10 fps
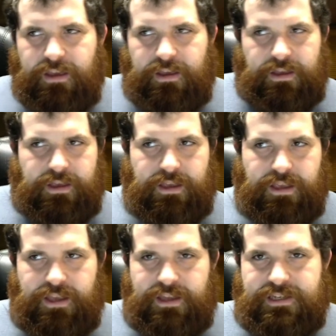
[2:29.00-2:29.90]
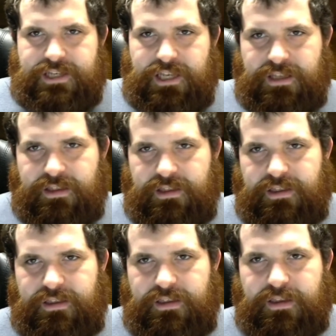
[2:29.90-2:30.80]
and
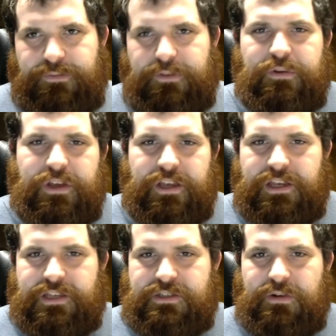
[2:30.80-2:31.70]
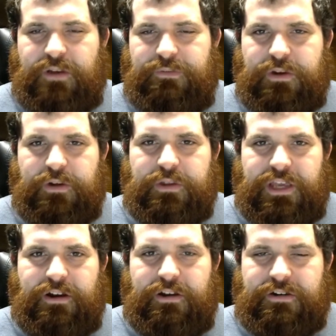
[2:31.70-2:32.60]
if you if you know the
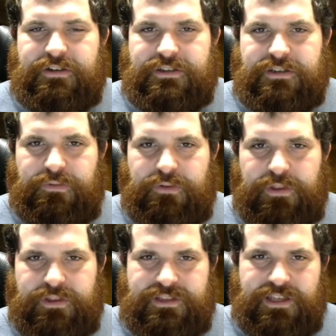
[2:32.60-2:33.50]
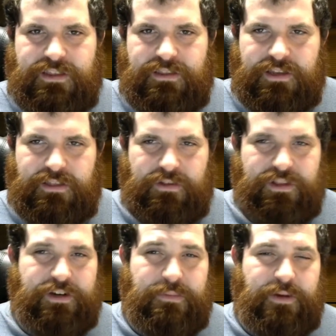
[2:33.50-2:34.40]
characters and so forth, and like the
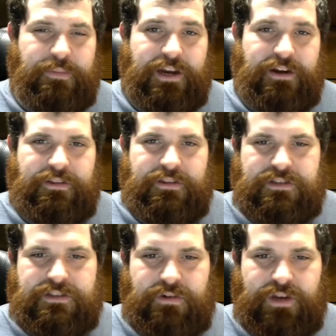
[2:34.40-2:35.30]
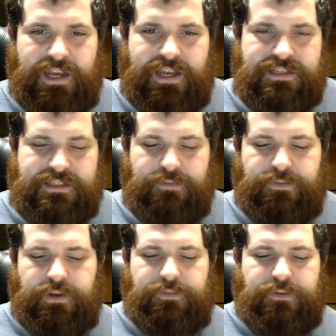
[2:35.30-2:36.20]
little bit of background that the story has,
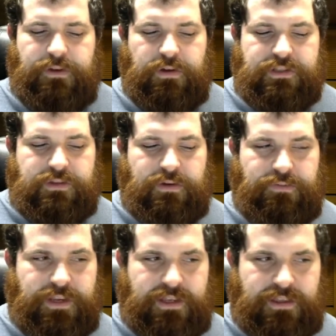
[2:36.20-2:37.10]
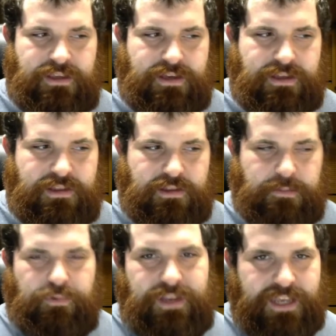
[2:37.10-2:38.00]
if you know sort of like the
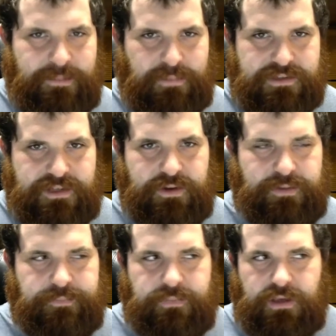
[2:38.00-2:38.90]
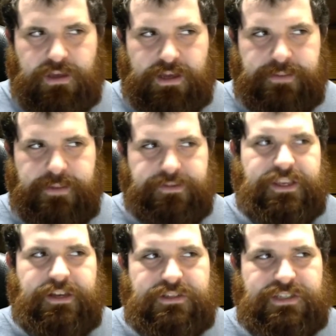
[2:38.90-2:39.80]
preamble to it, everything
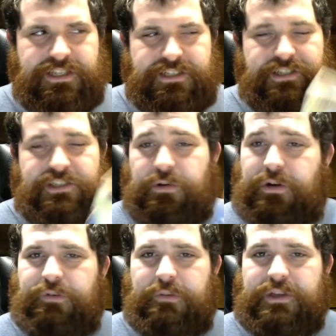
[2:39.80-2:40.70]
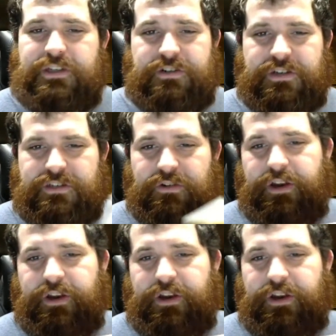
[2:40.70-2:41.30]
else is just sort of a mystery story